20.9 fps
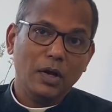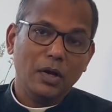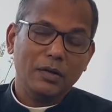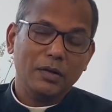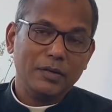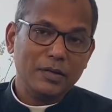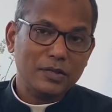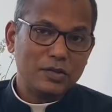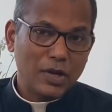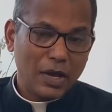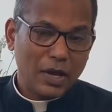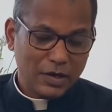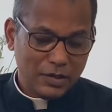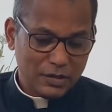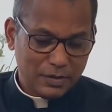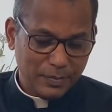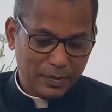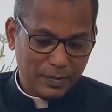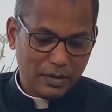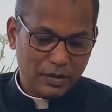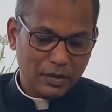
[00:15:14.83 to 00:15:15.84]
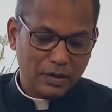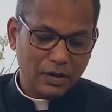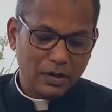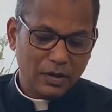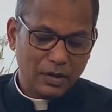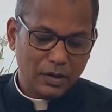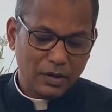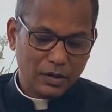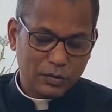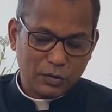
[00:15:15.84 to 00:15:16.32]
the charitable
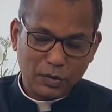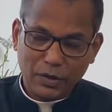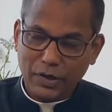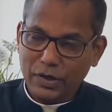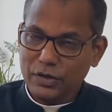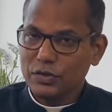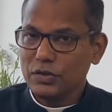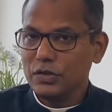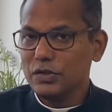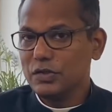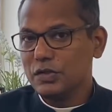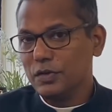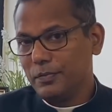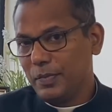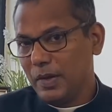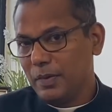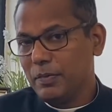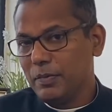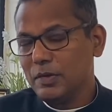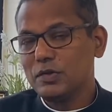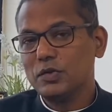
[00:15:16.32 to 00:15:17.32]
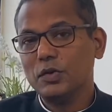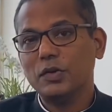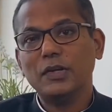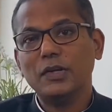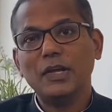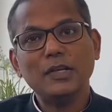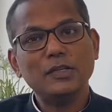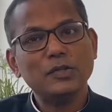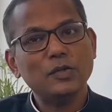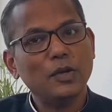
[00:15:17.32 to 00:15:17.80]
donations of people. So in
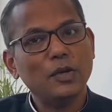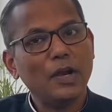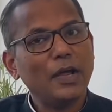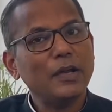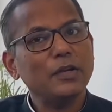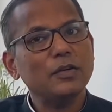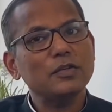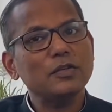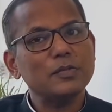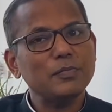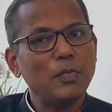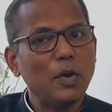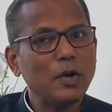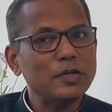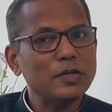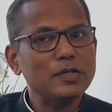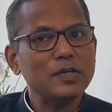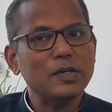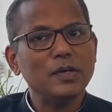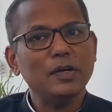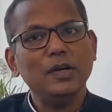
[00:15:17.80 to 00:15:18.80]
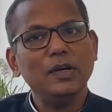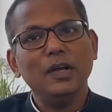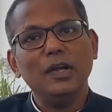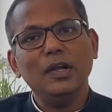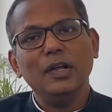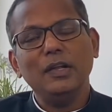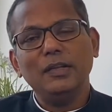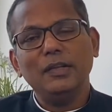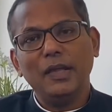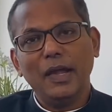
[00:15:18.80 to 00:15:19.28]
case you like to sponsor
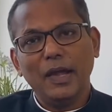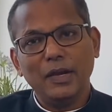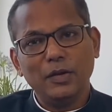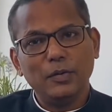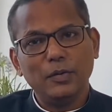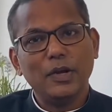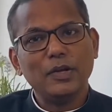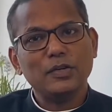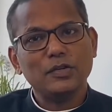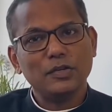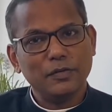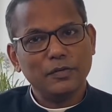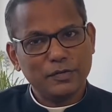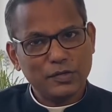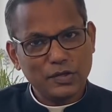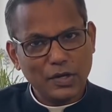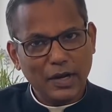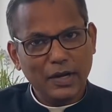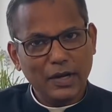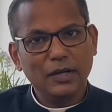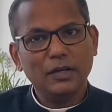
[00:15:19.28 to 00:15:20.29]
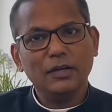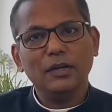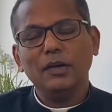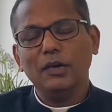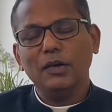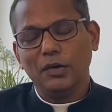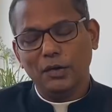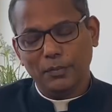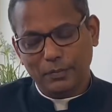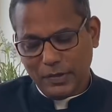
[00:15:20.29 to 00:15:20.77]
the education of a child,
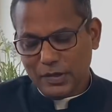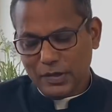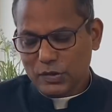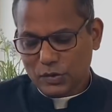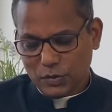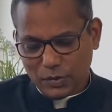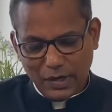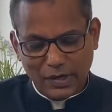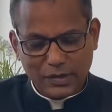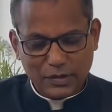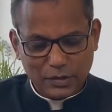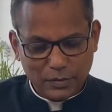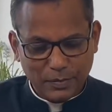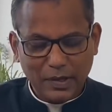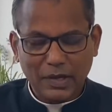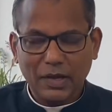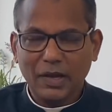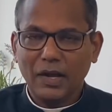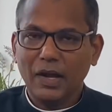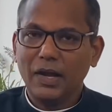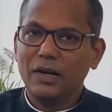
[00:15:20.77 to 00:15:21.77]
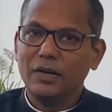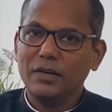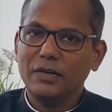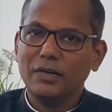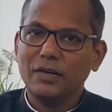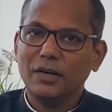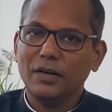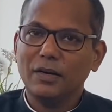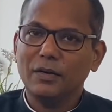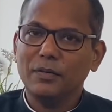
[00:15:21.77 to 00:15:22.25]
please do get to me,
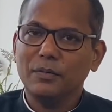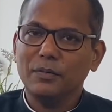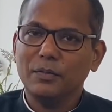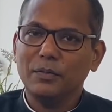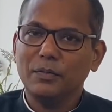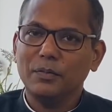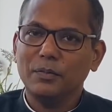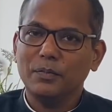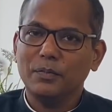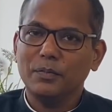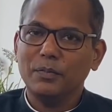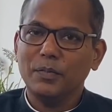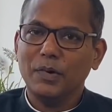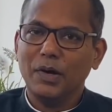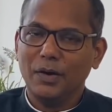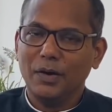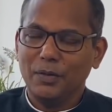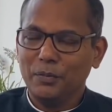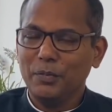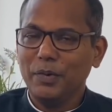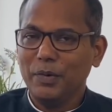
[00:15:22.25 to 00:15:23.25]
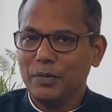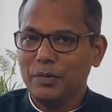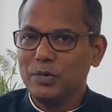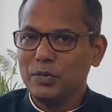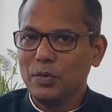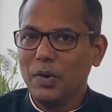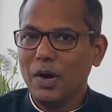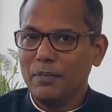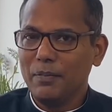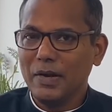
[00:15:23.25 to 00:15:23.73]
and we will
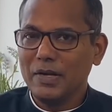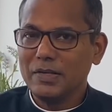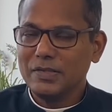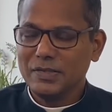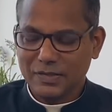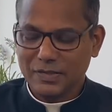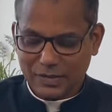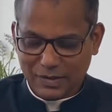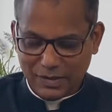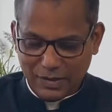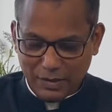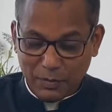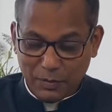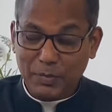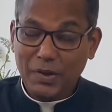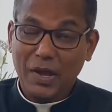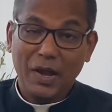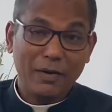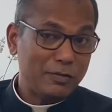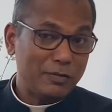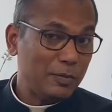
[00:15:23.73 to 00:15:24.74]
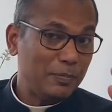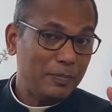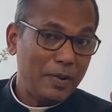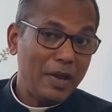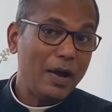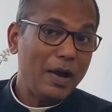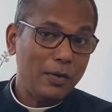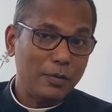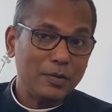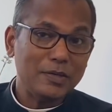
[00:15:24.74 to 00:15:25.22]
do our best. We have to
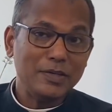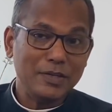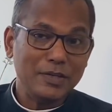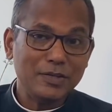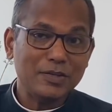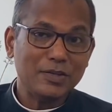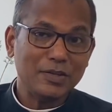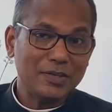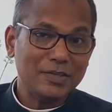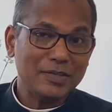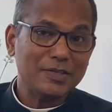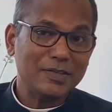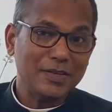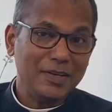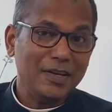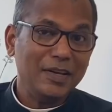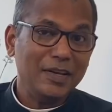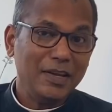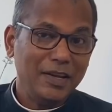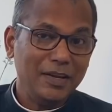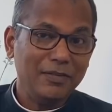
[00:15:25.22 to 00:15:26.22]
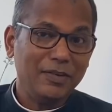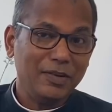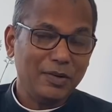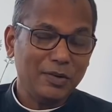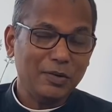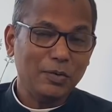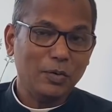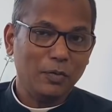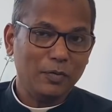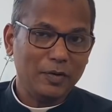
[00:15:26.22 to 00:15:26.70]
pay our teachers even
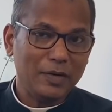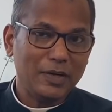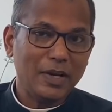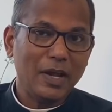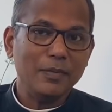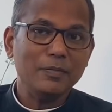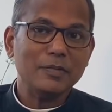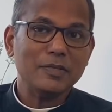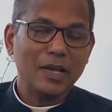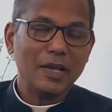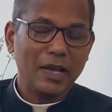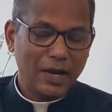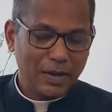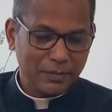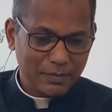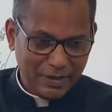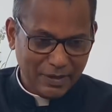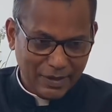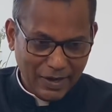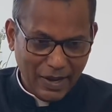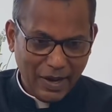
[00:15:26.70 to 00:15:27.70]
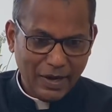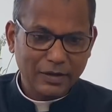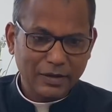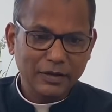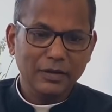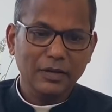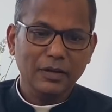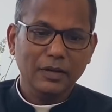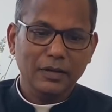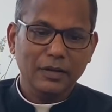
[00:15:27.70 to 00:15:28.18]
in COVID times, and I'm
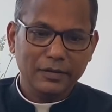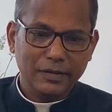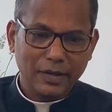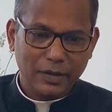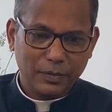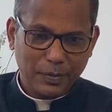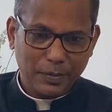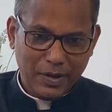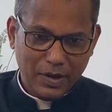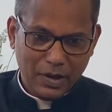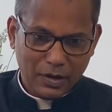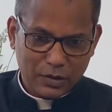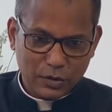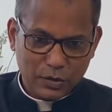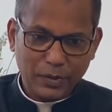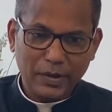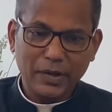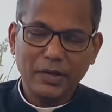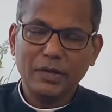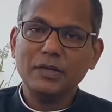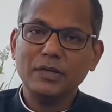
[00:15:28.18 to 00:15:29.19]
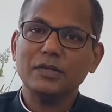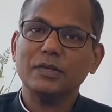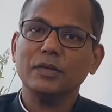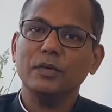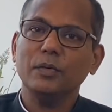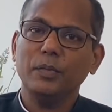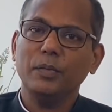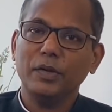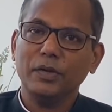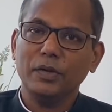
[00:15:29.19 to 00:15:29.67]
glad that we are doing it
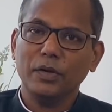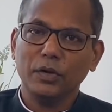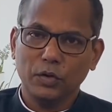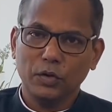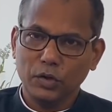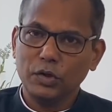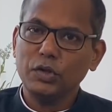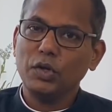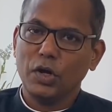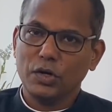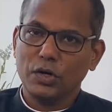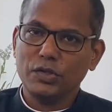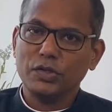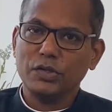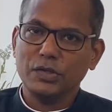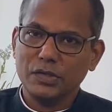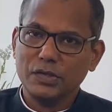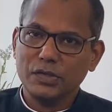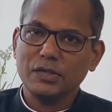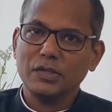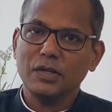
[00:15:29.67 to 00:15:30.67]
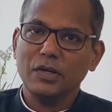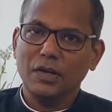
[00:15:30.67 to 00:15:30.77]
with a good conscience.